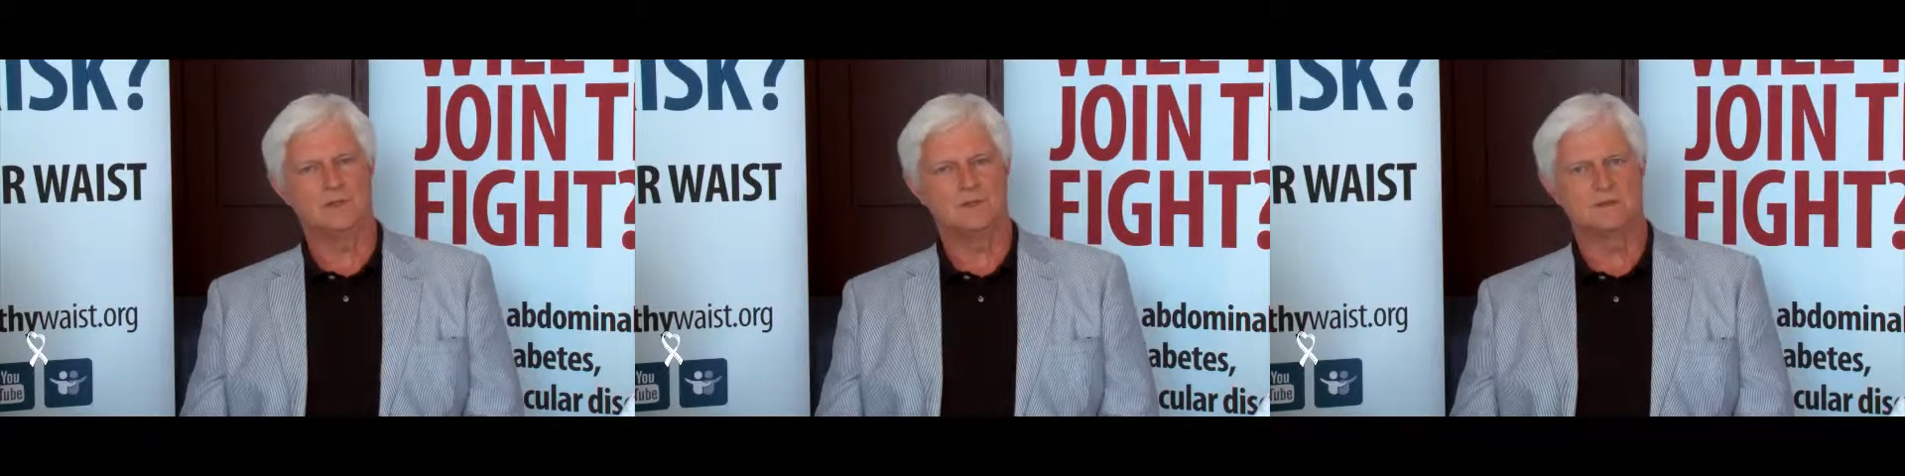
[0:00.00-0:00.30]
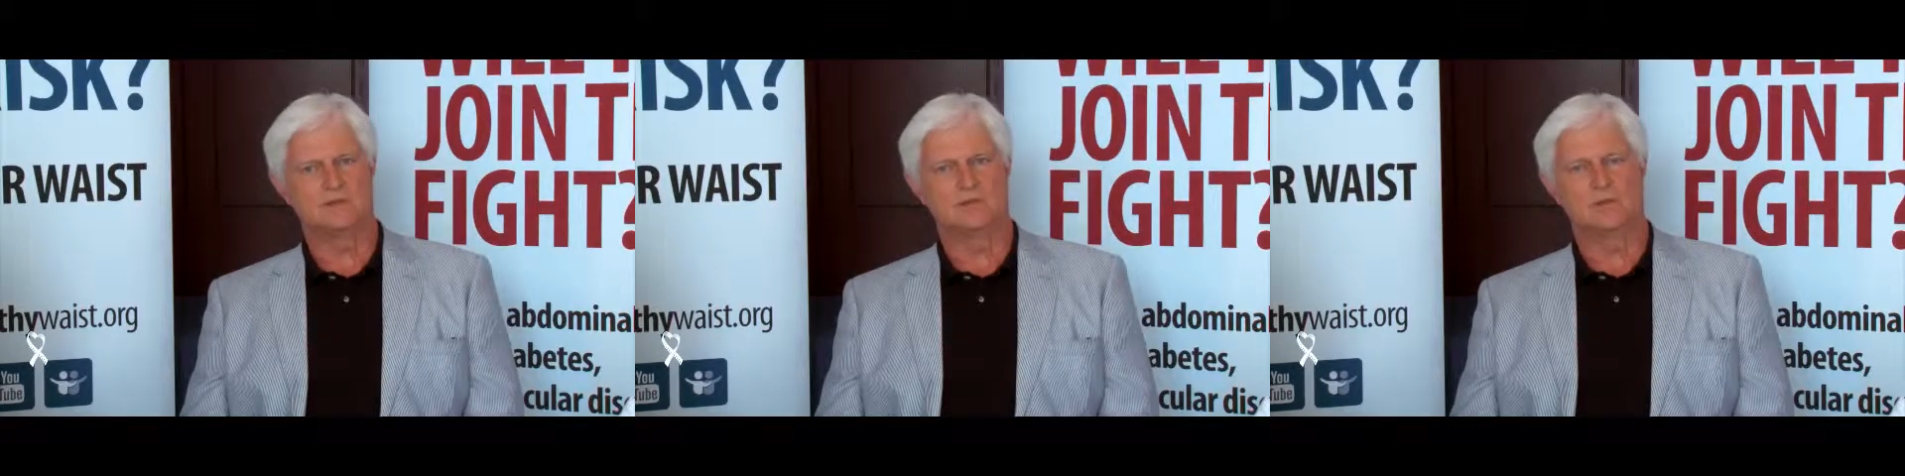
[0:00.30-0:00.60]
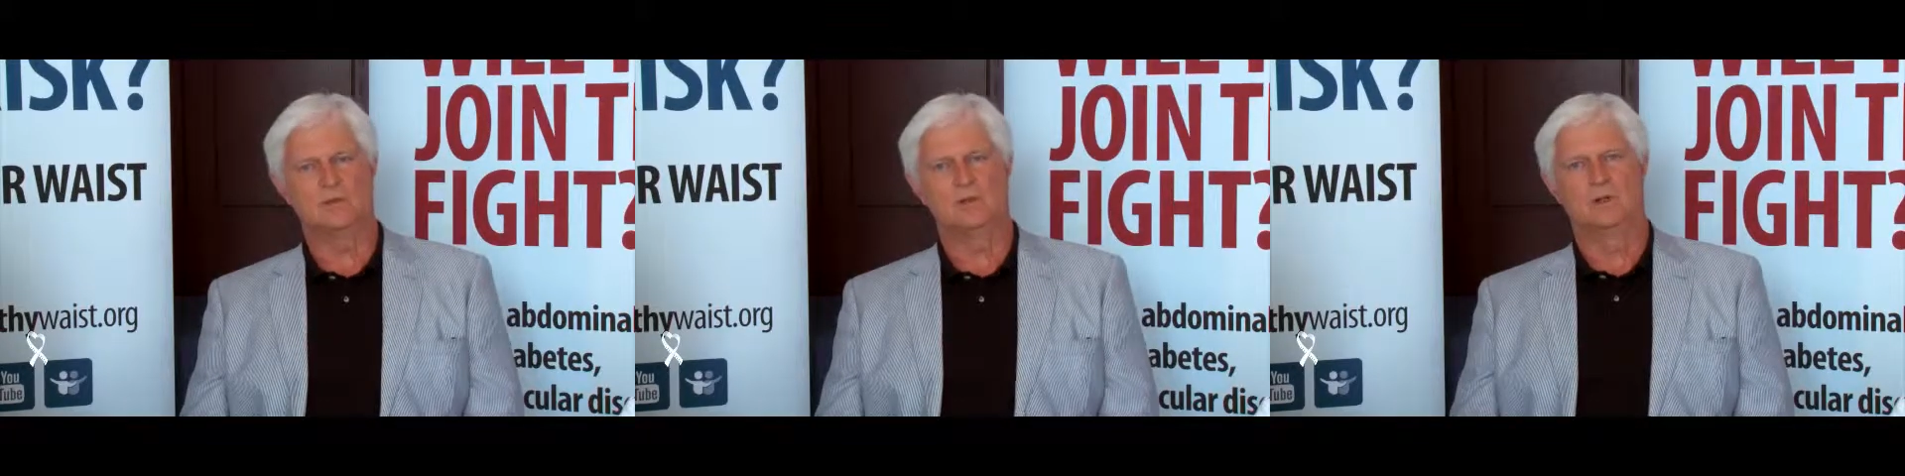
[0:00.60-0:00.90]
risk
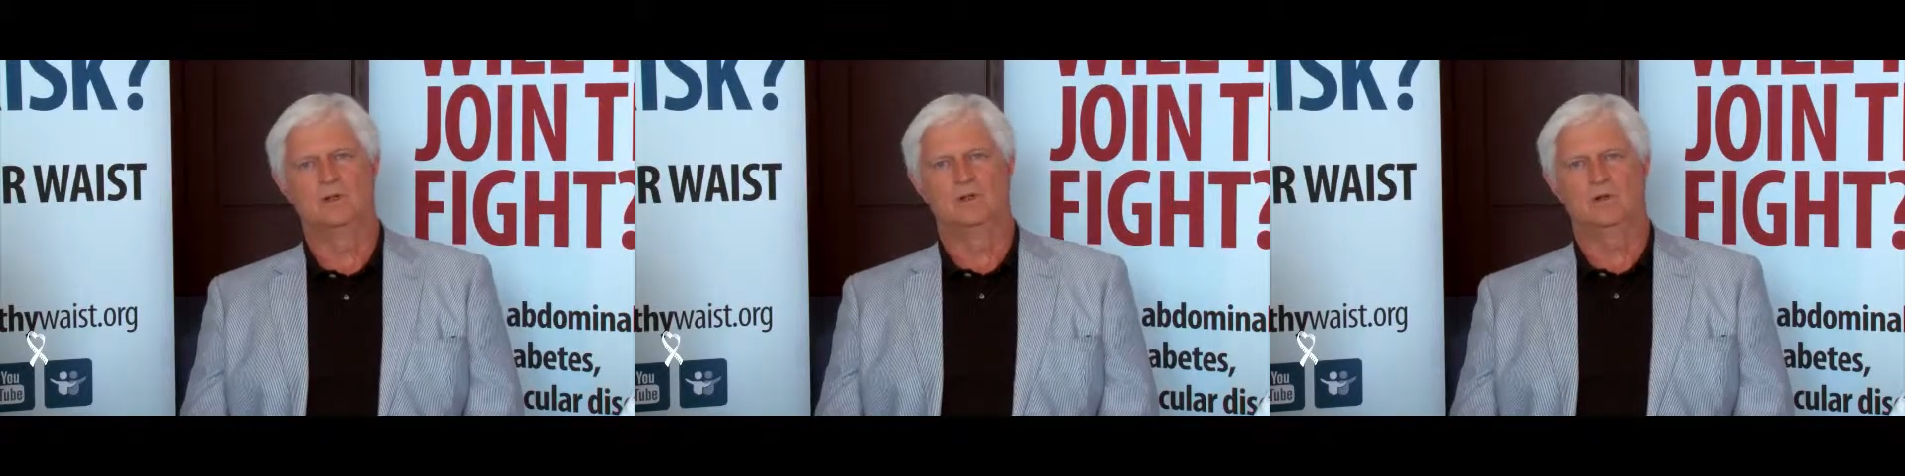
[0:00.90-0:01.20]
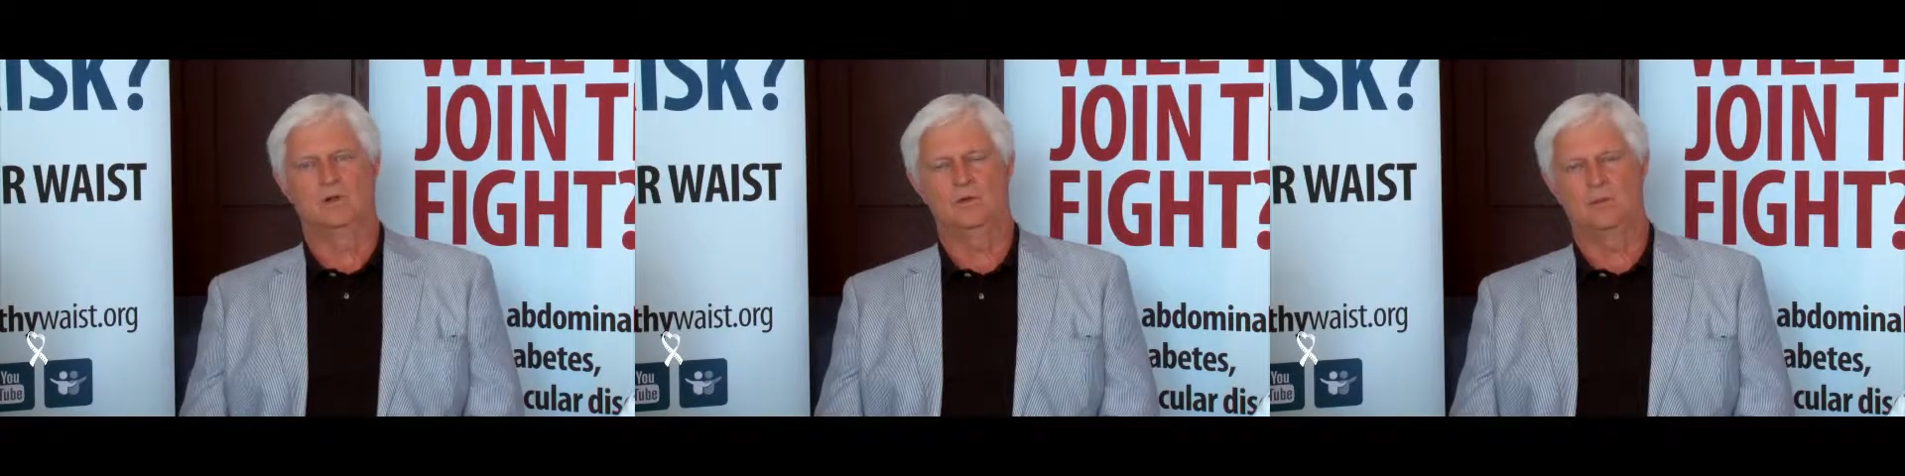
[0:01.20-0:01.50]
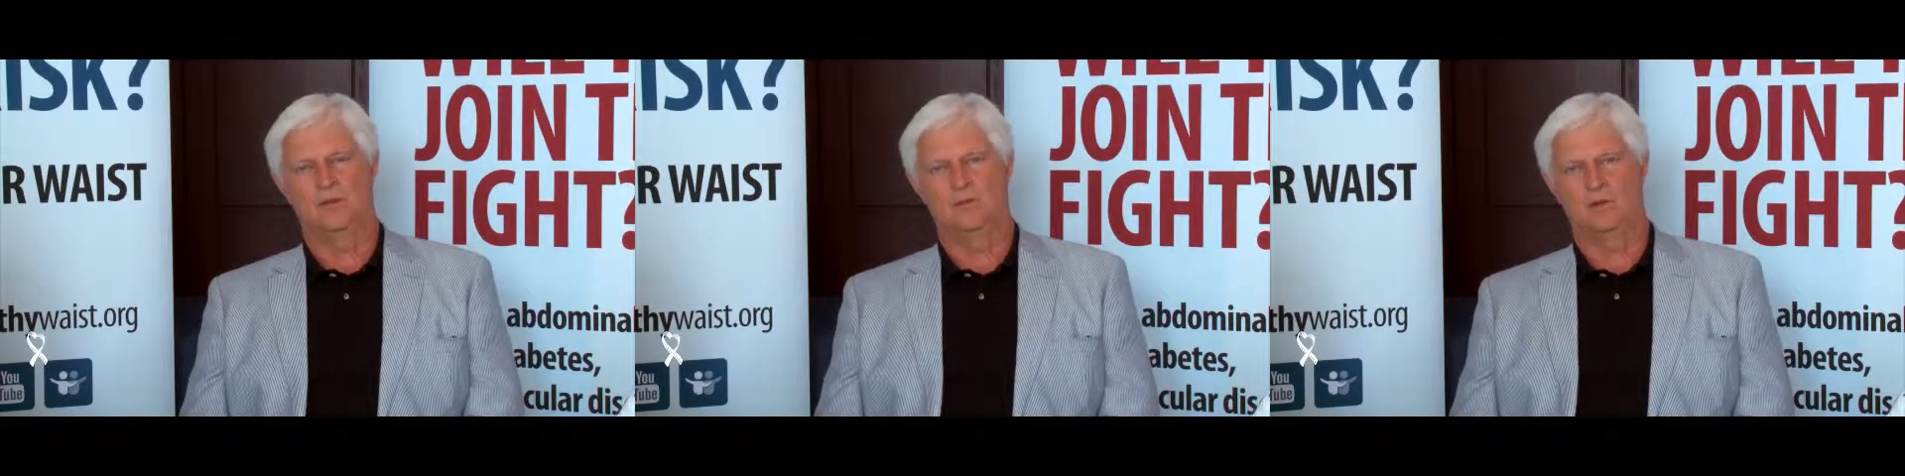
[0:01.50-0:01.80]
for
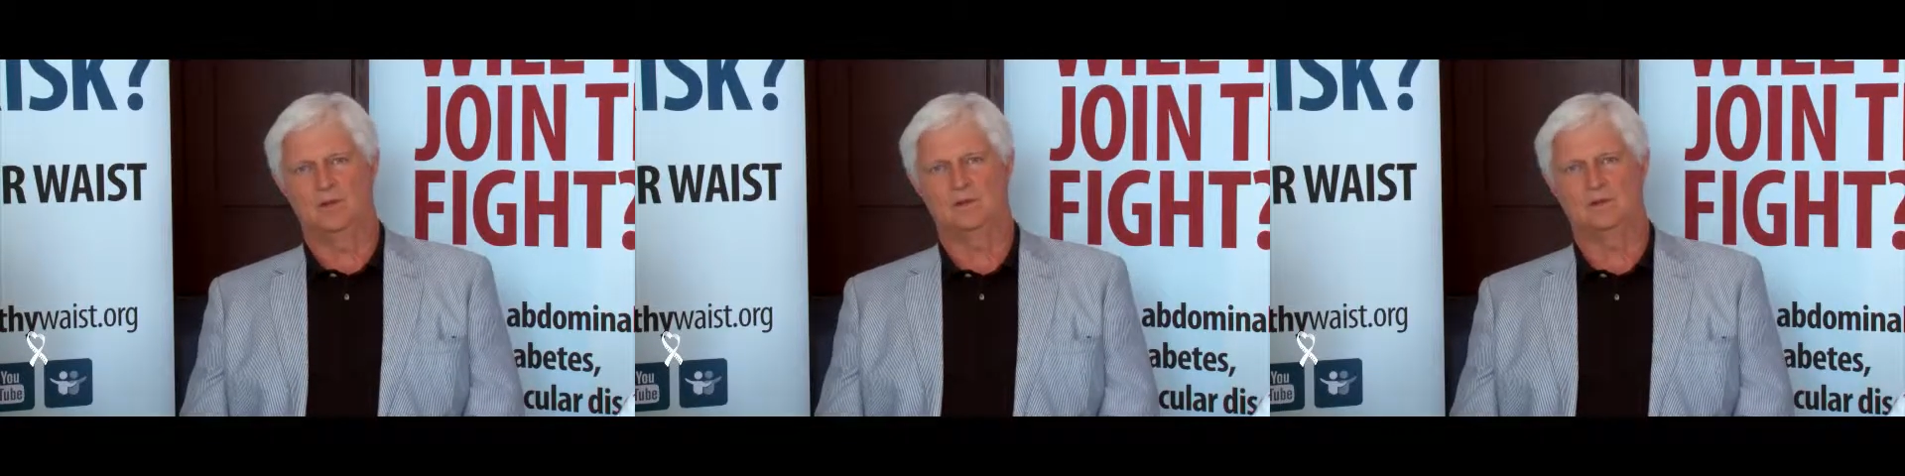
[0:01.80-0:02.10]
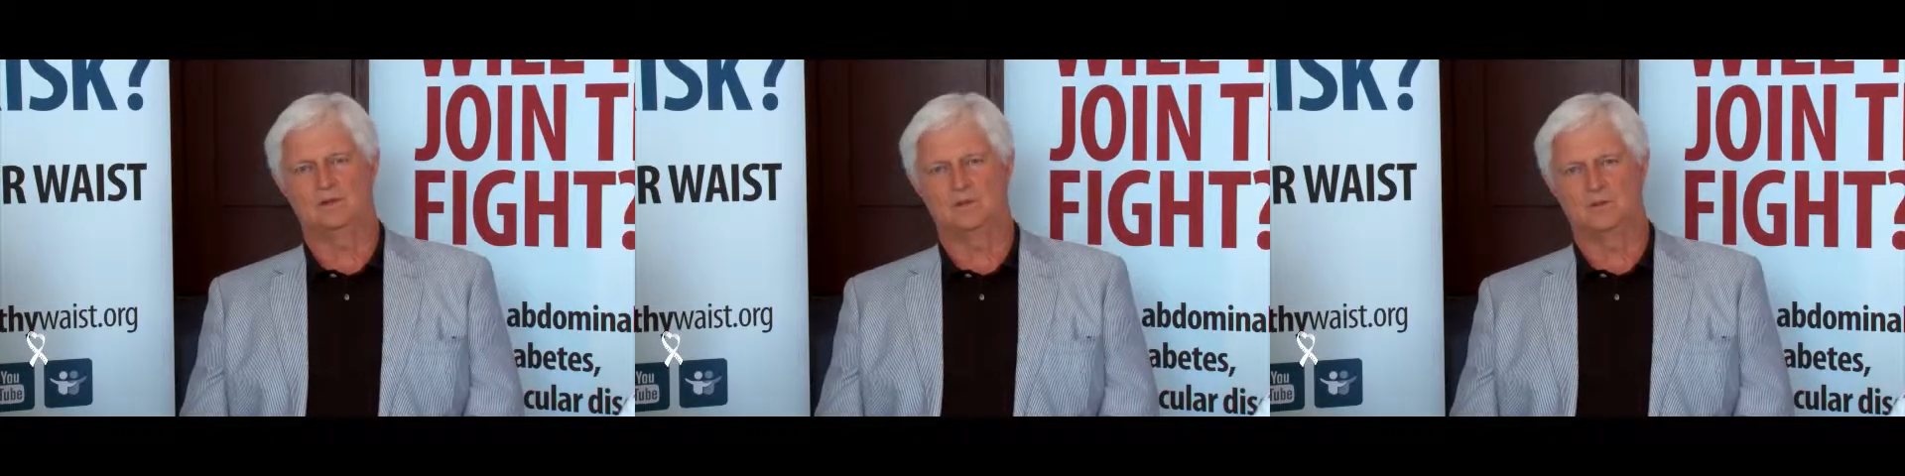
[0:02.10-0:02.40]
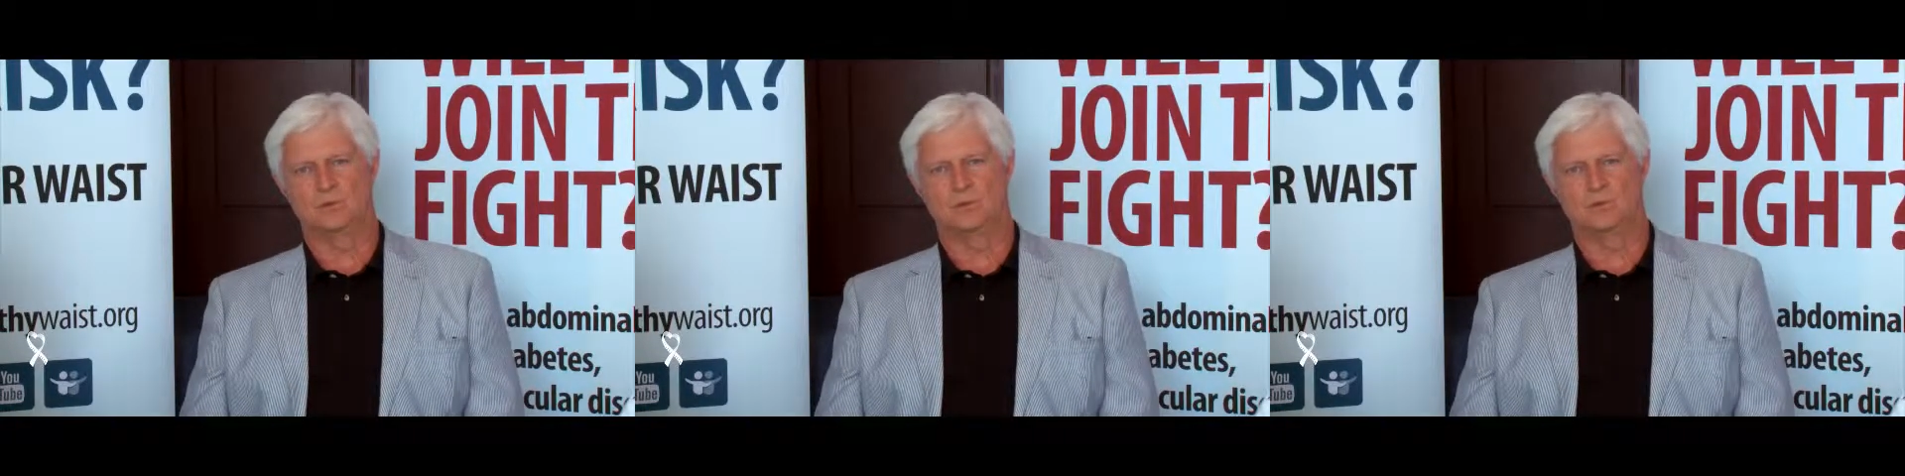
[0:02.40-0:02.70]
cardiometabolic
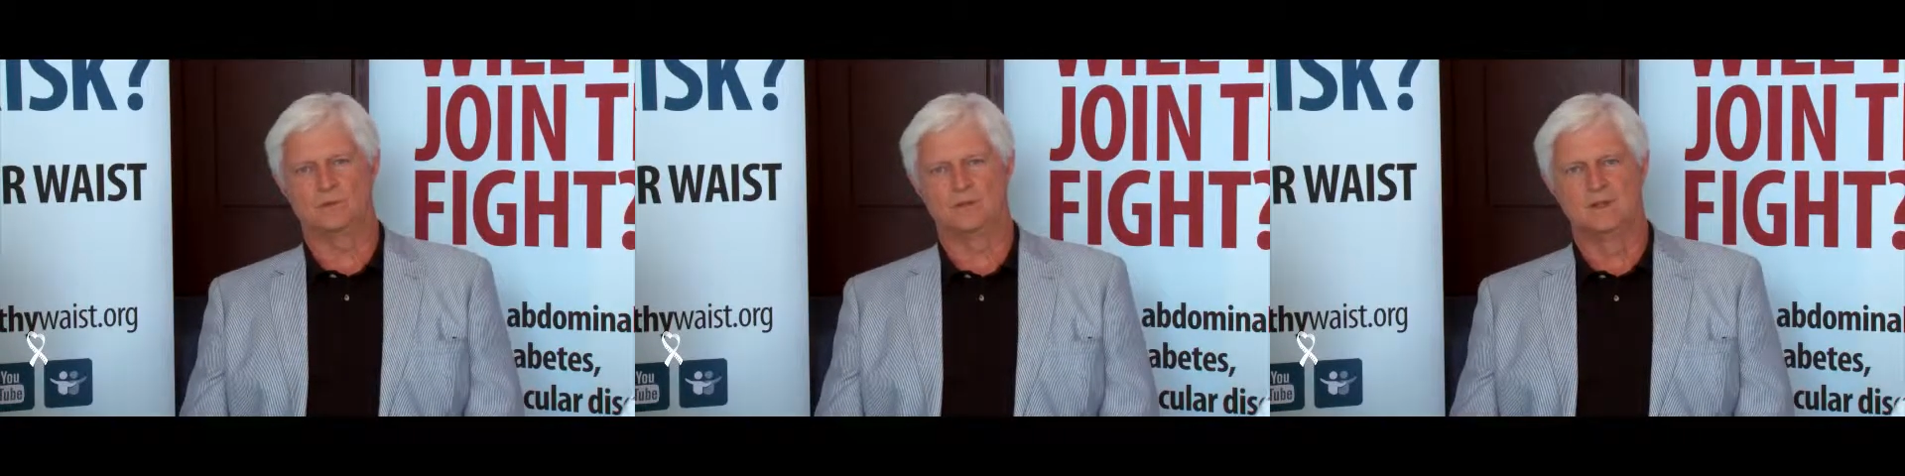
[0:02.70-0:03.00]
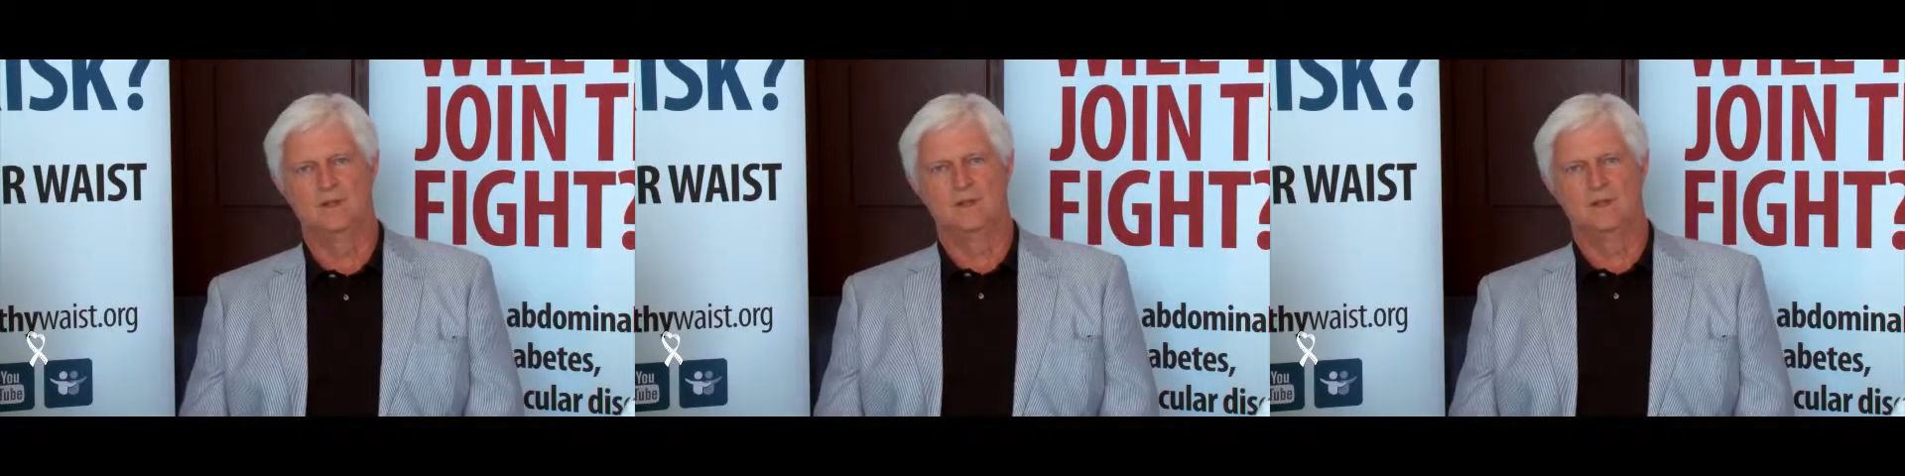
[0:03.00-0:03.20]
disorders,